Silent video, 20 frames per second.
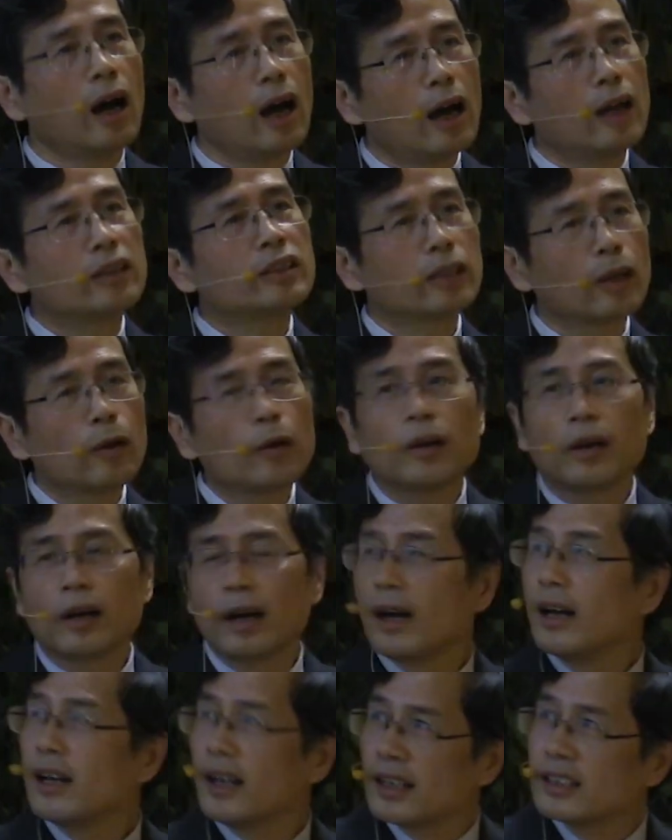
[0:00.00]
I think
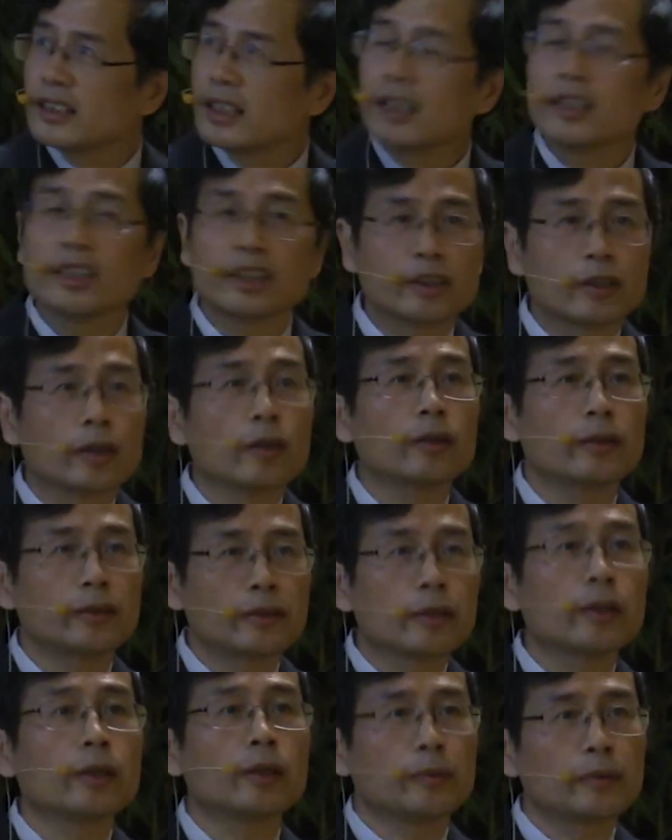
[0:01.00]
it should
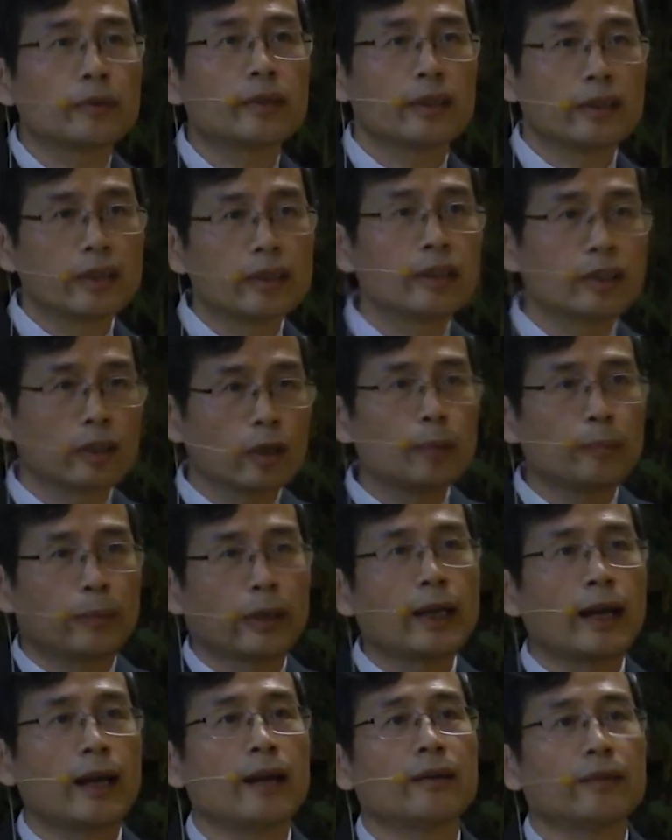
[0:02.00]

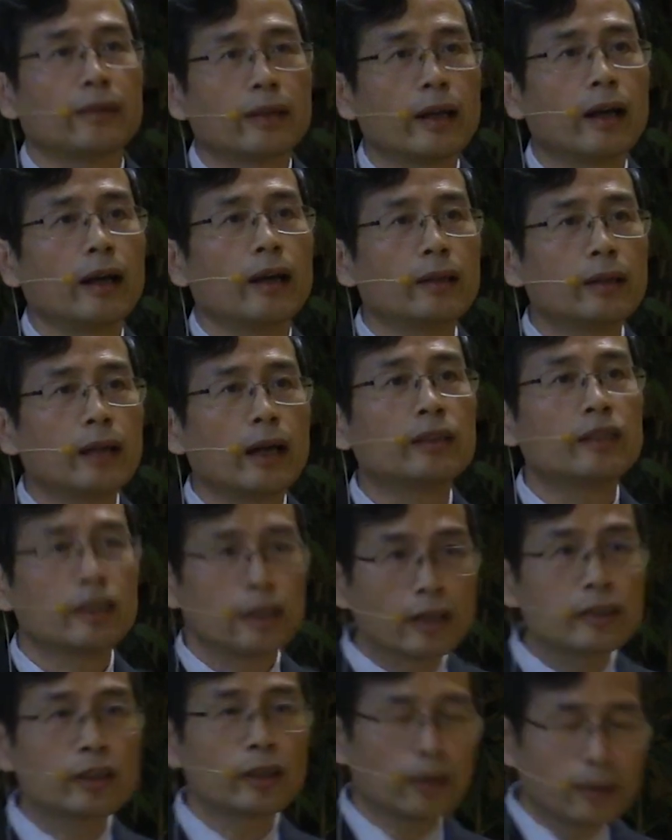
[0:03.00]
be can. Yeah,
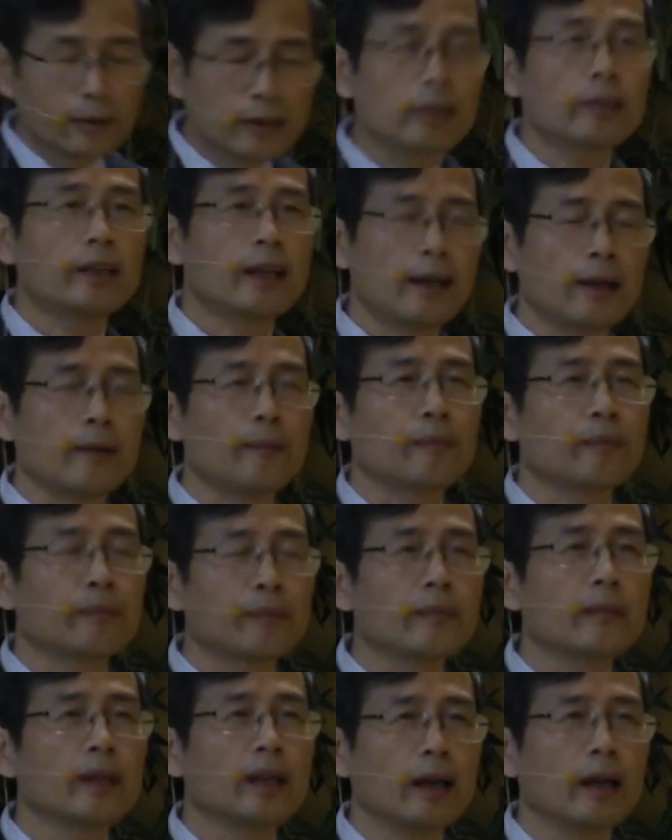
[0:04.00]
I should can.
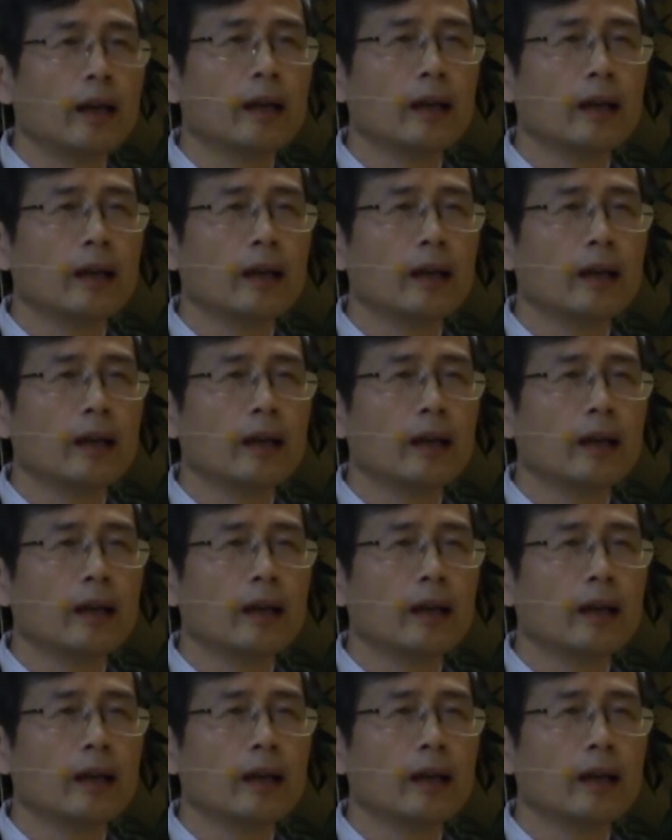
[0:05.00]
Yeah.